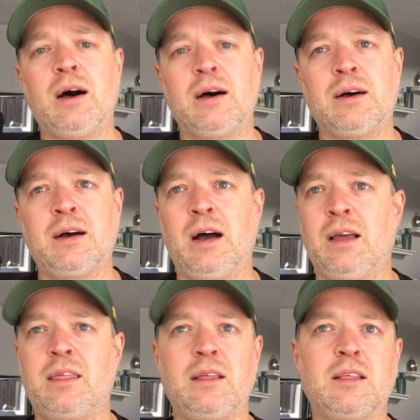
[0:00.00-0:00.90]

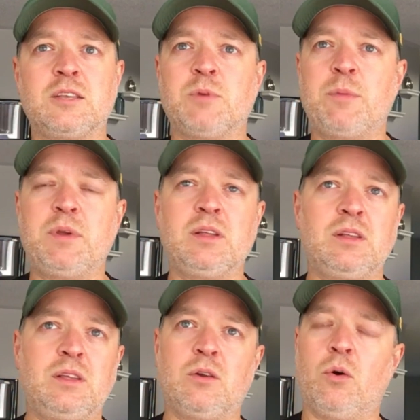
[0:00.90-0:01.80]
I think this might be
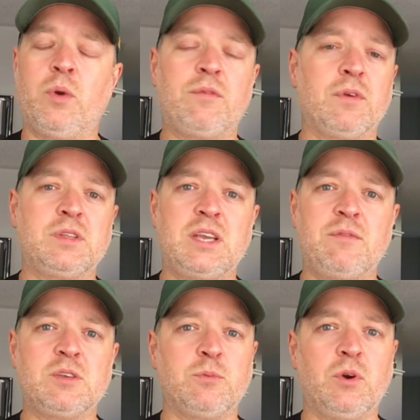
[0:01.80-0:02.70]
a week for
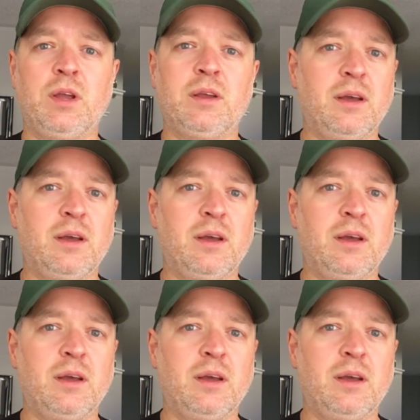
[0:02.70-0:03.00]
Latavius Murray.